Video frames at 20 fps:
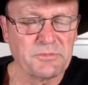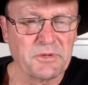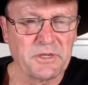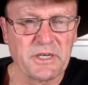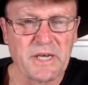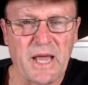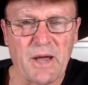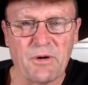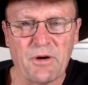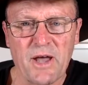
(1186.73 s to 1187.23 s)
But
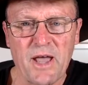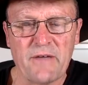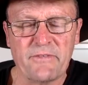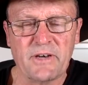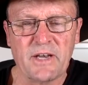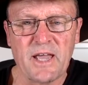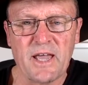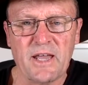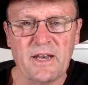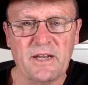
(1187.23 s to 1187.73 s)
no, I
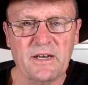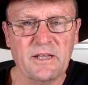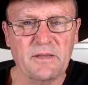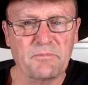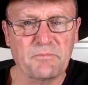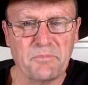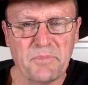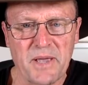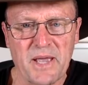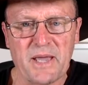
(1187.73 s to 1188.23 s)
haven't had any
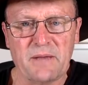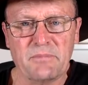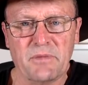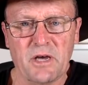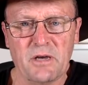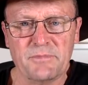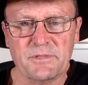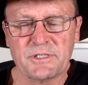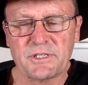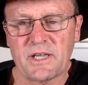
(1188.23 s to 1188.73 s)
bad
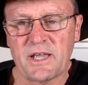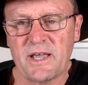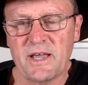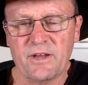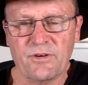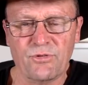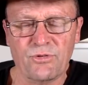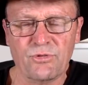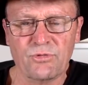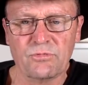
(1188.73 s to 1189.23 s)
moments
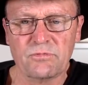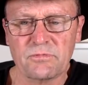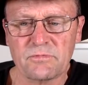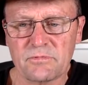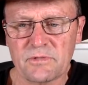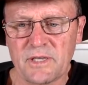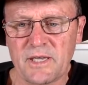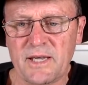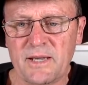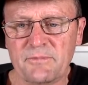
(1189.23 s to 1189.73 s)
at all
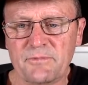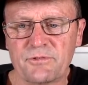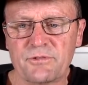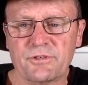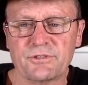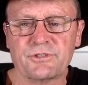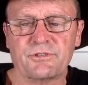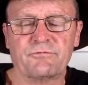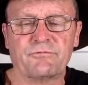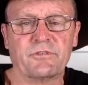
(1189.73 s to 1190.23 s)
um,
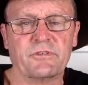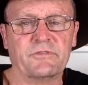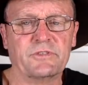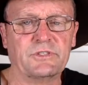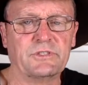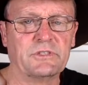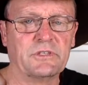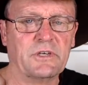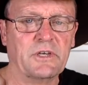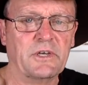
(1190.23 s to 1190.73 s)
crossing
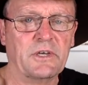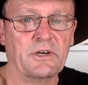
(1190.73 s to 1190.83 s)
rivers.